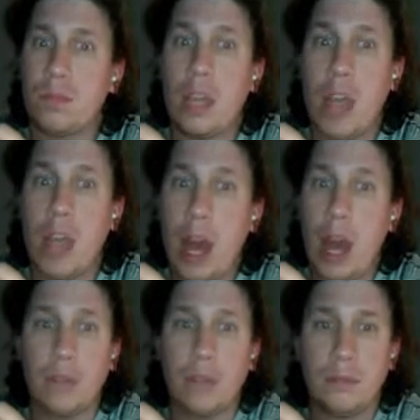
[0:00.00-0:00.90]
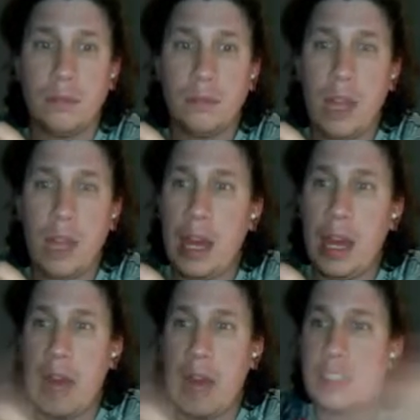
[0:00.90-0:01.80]
yeah. I
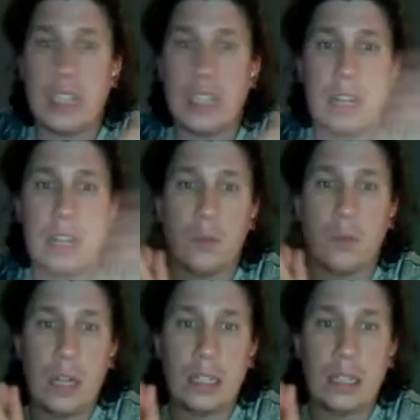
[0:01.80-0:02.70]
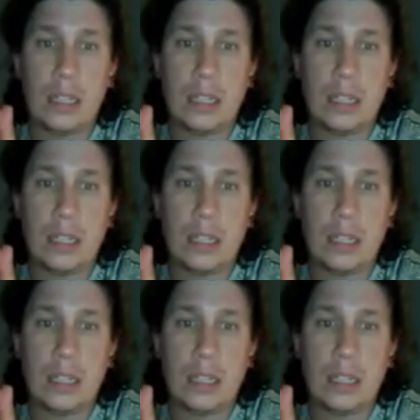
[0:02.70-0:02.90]
have to say, well done.